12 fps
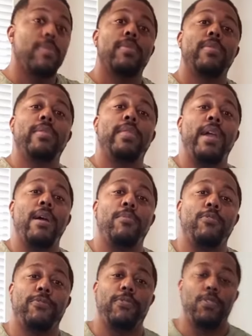Now,
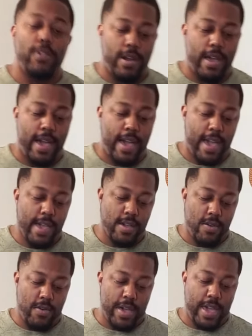before I go
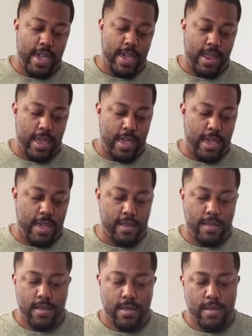ahead and
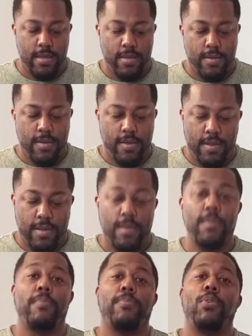
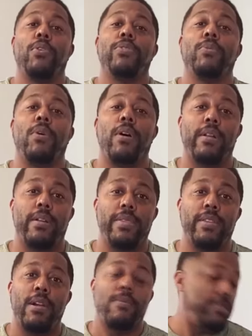pour the water in there, I
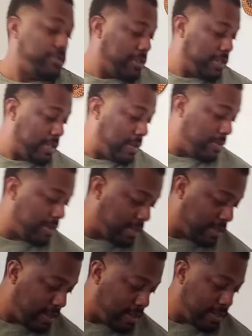want you to see what this
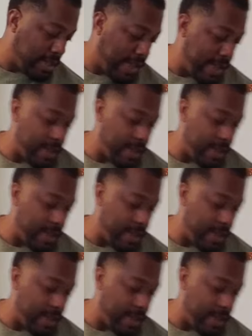looks like